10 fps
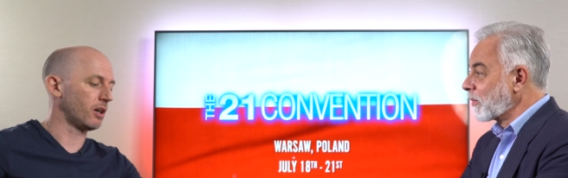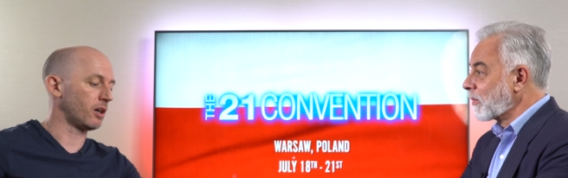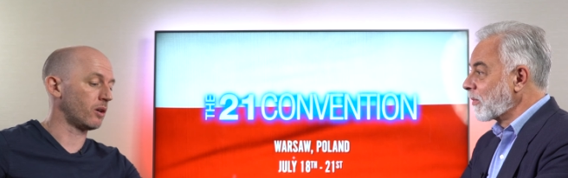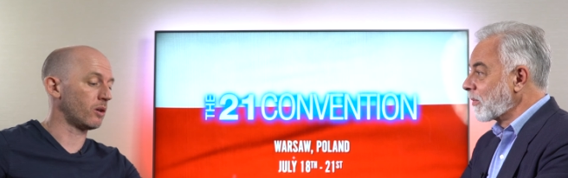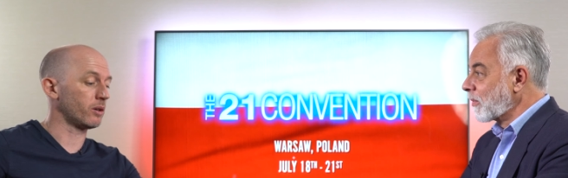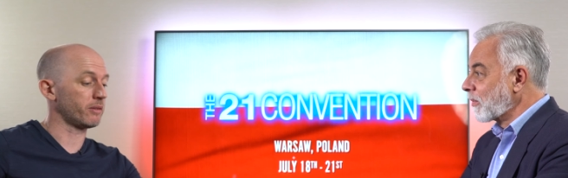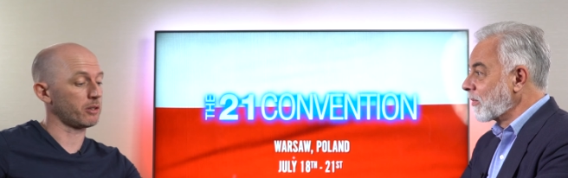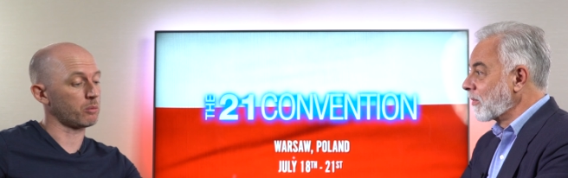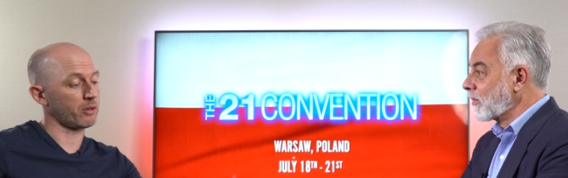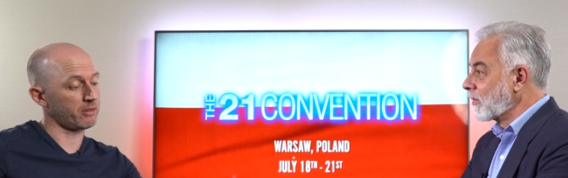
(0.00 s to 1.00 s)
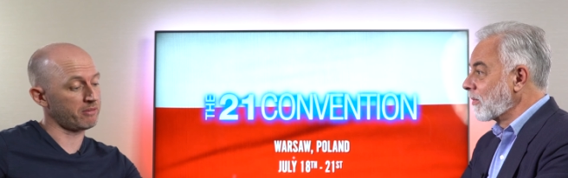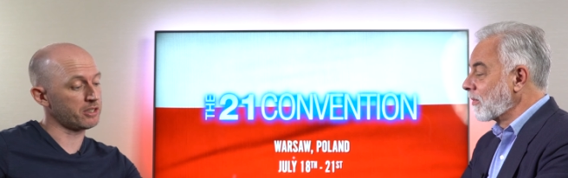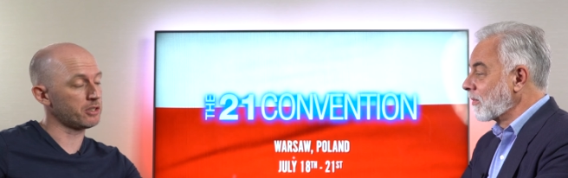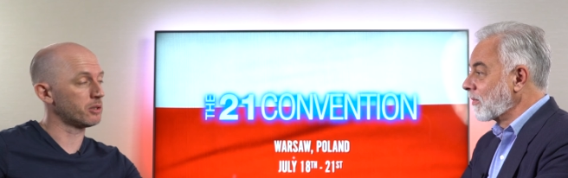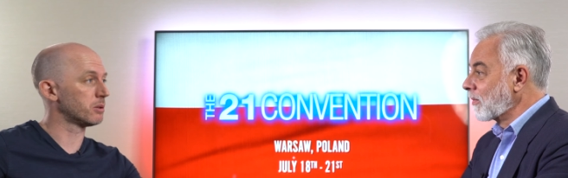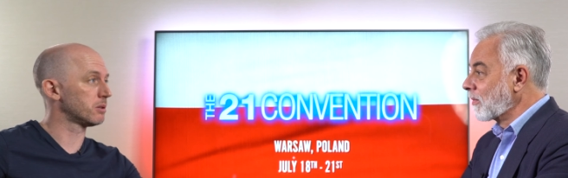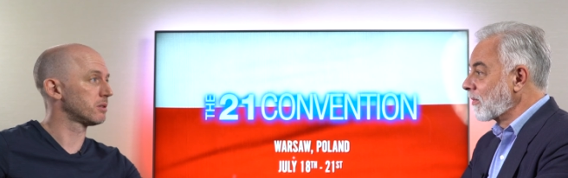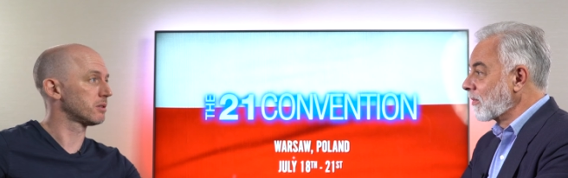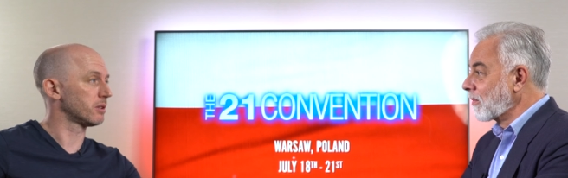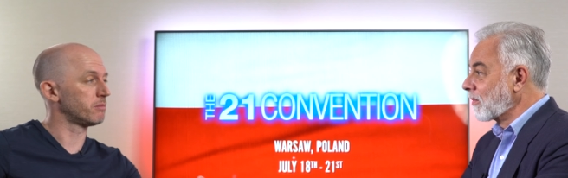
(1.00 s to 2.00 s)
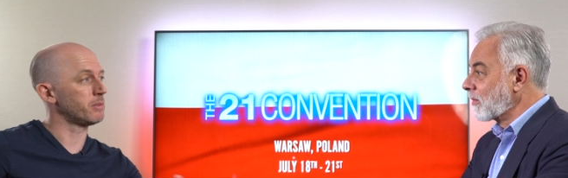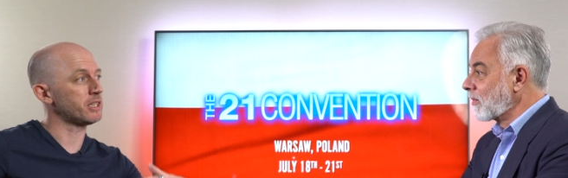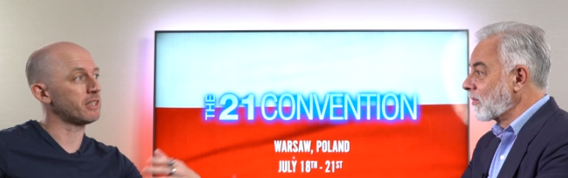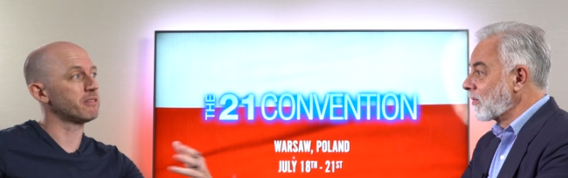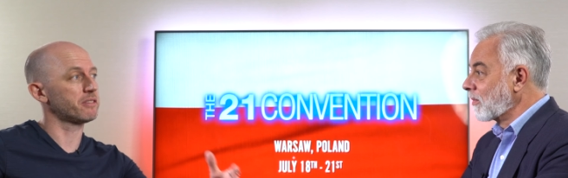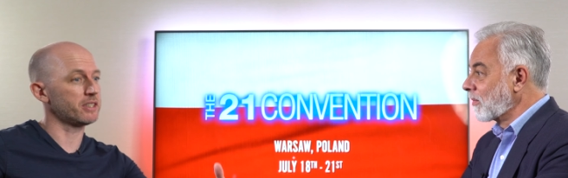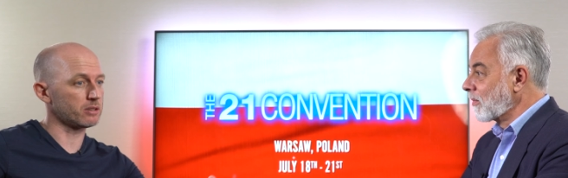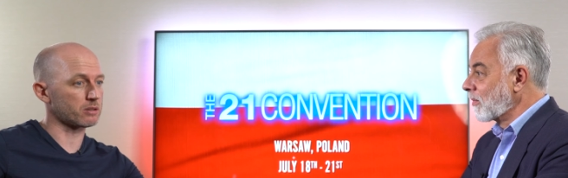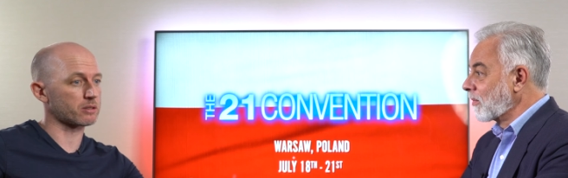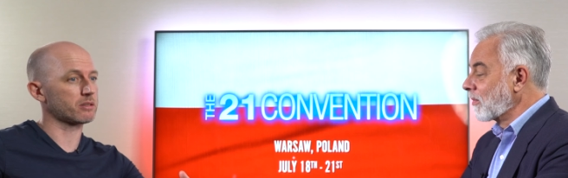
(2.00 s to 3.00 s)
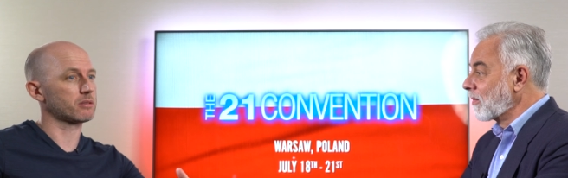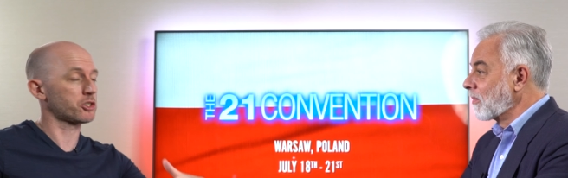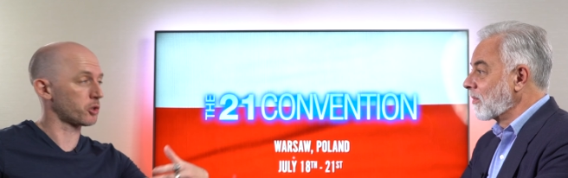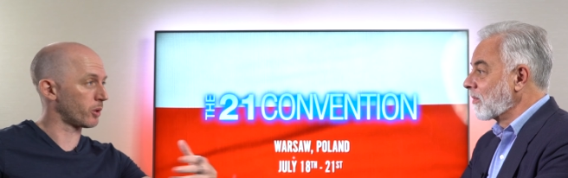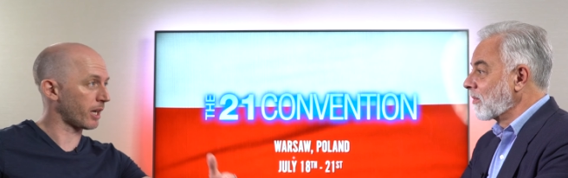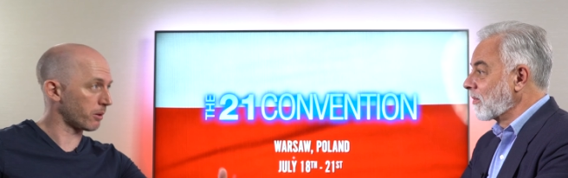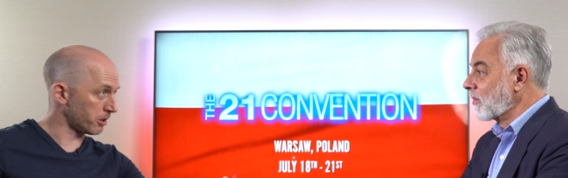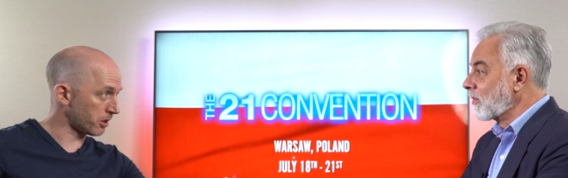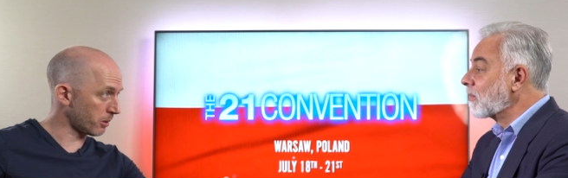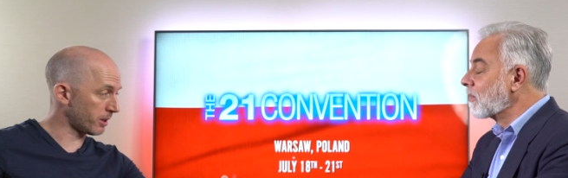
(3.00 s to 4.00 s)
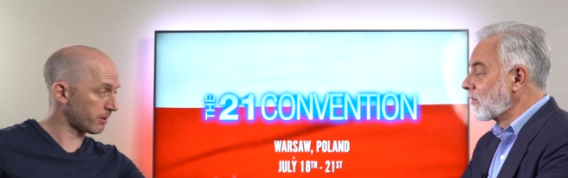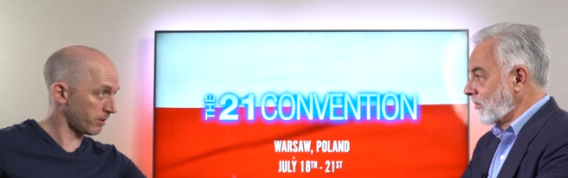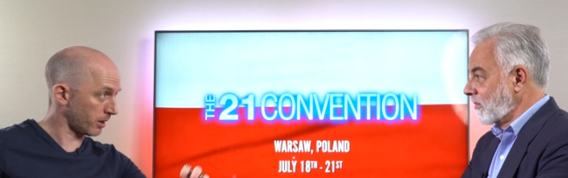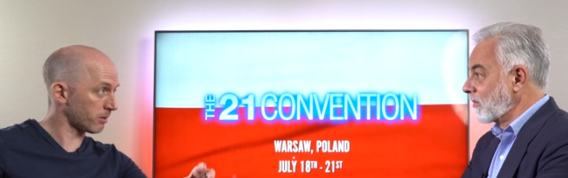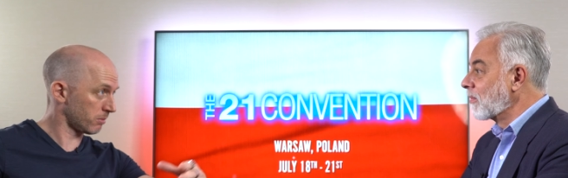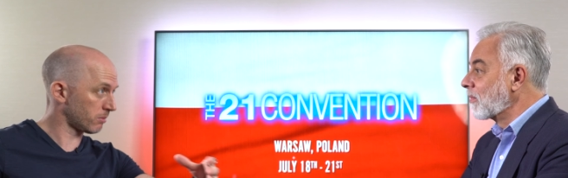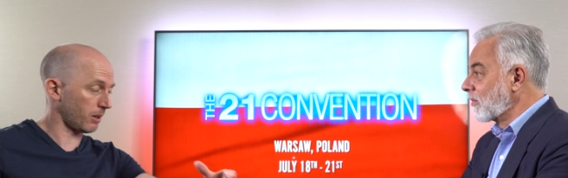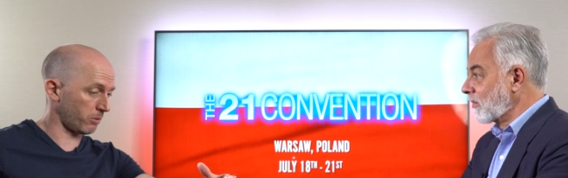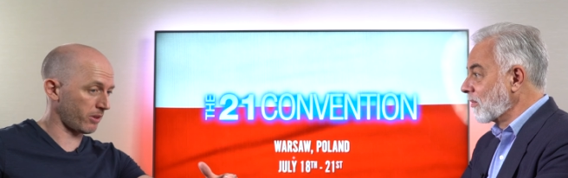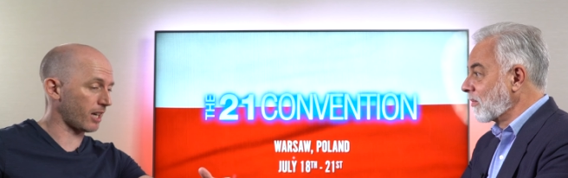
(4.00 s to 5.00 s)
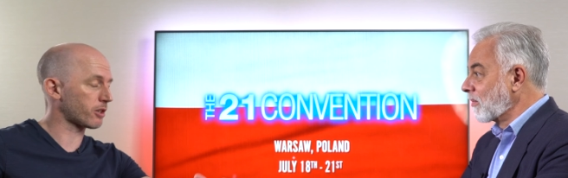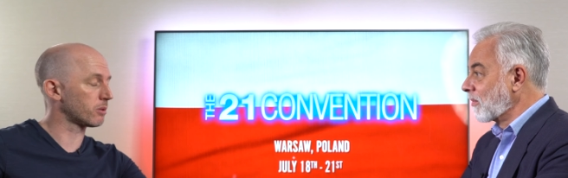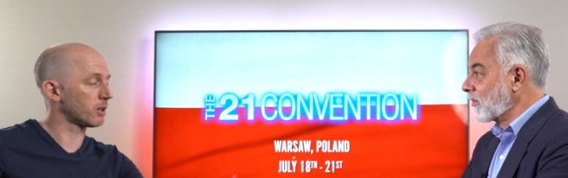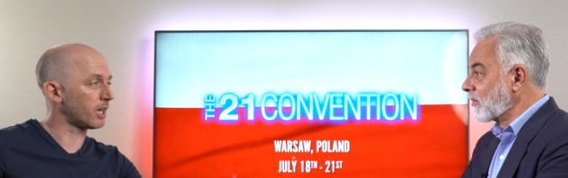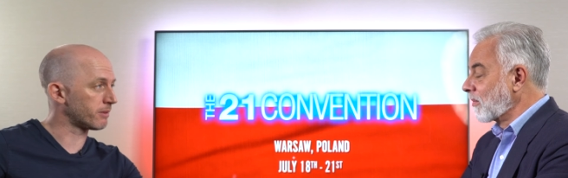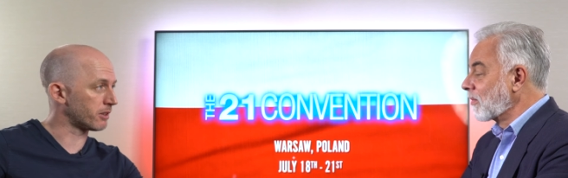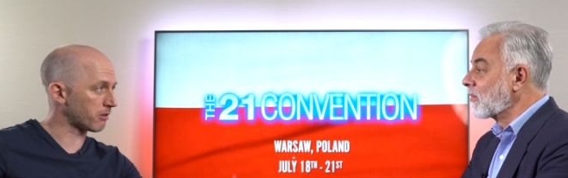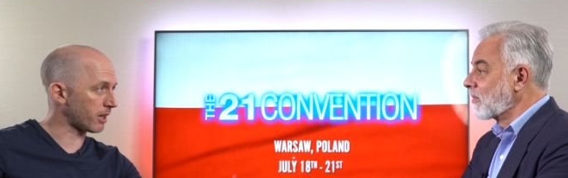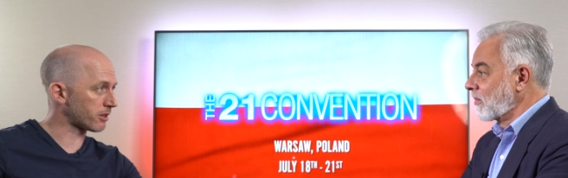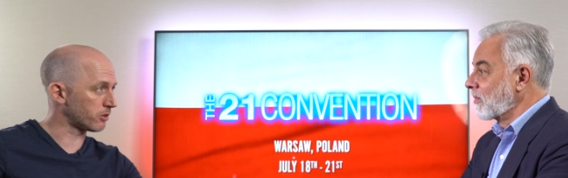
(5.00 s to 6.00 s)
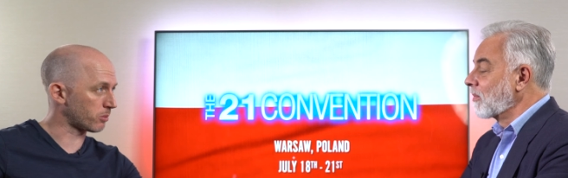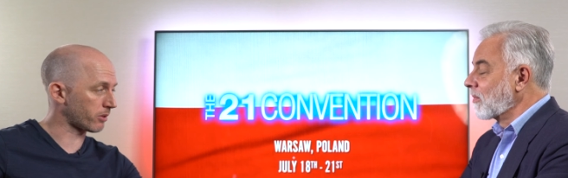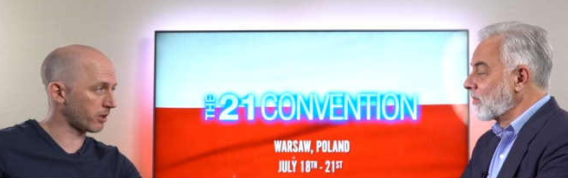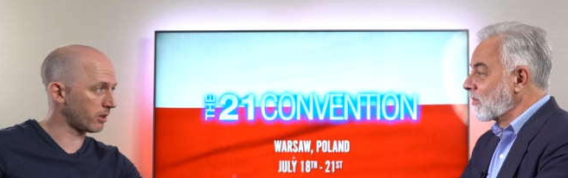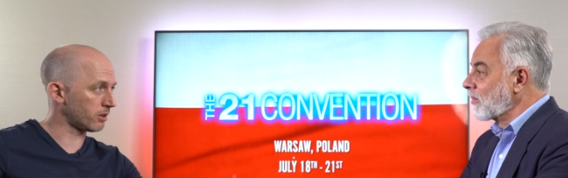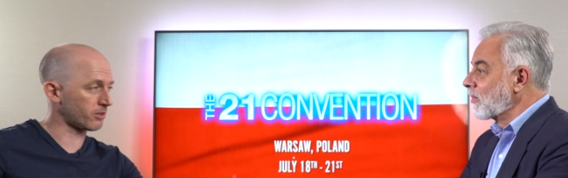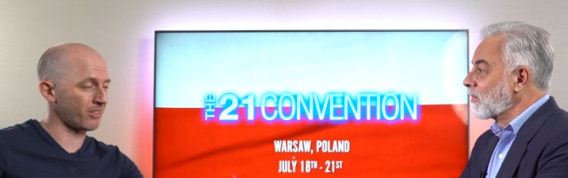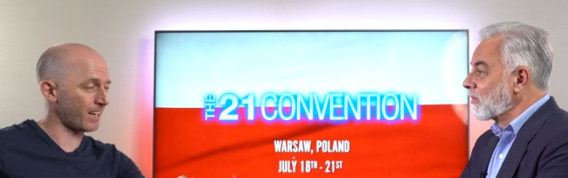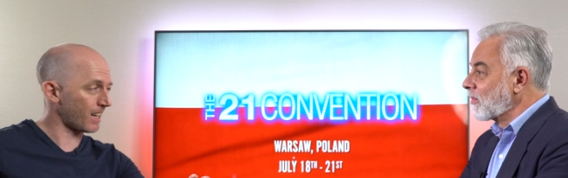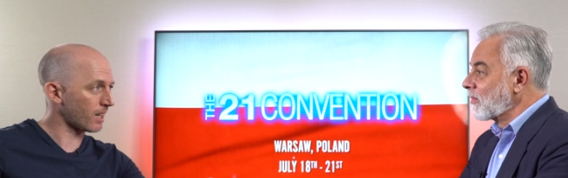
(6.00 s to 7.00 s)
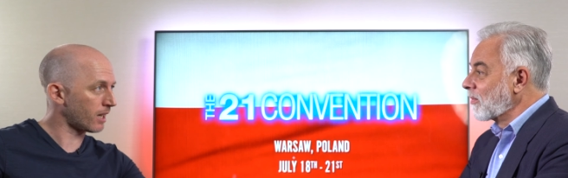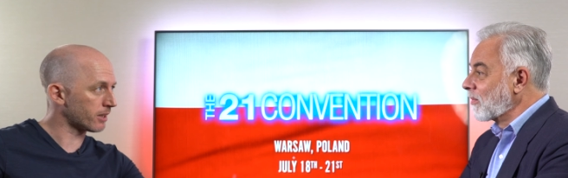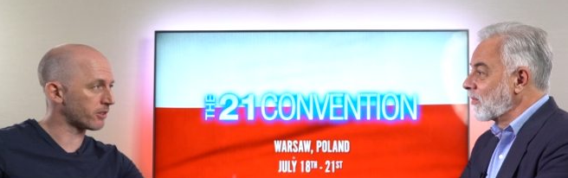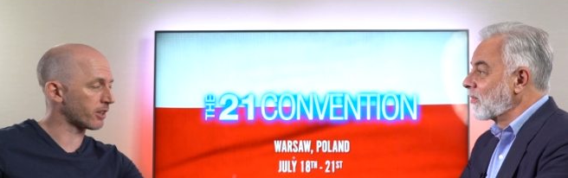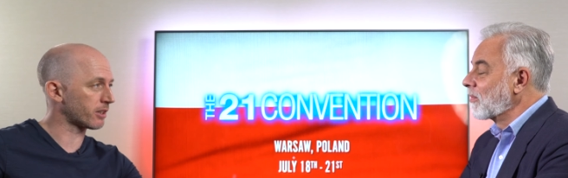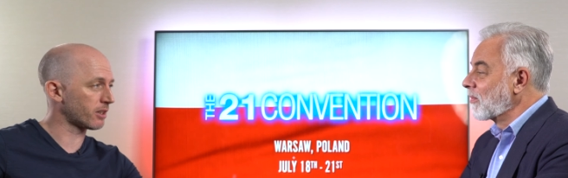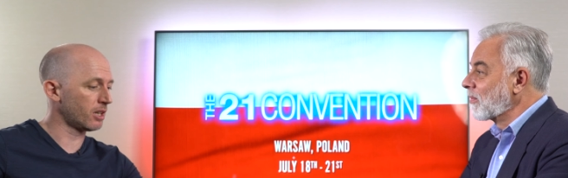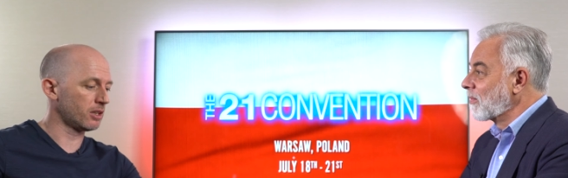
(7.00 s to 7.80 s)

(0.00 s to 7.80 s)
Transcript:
Speaker 1: Or if they want the video of me in field showing how to do it, like with actual live interactions with girls and then analysing it,